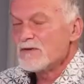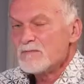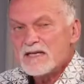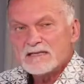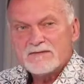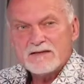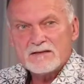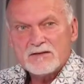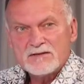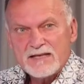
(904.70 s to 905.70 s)
Maxwell
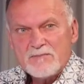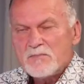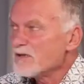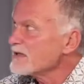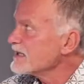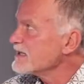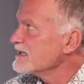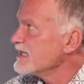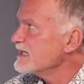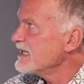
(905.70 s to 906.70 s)
contemporaries
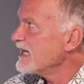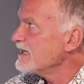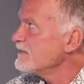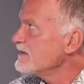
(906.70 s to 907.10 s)
that time.